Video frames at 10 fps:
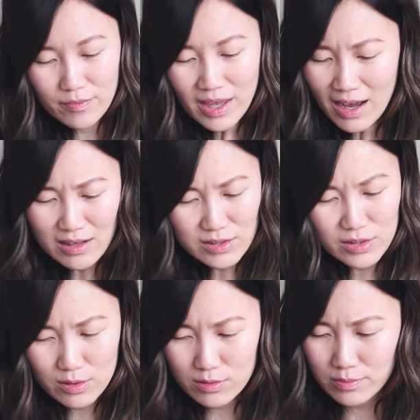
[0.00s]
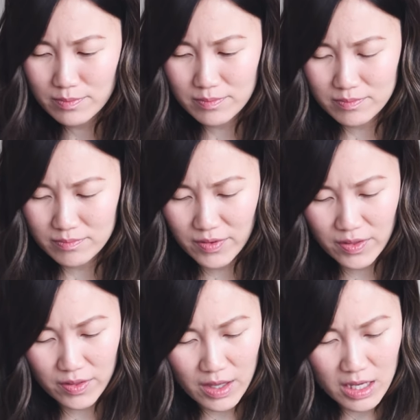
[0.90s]
yeah, so
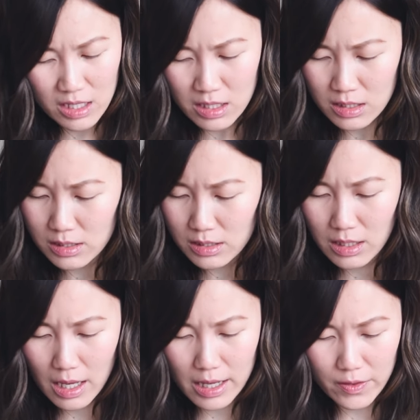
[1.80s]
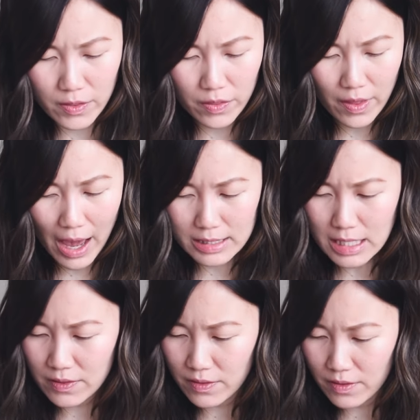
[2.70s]
things like
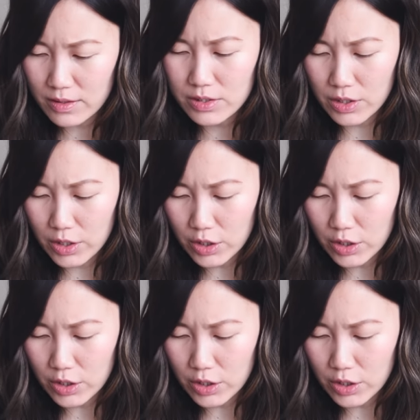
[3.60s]
that and this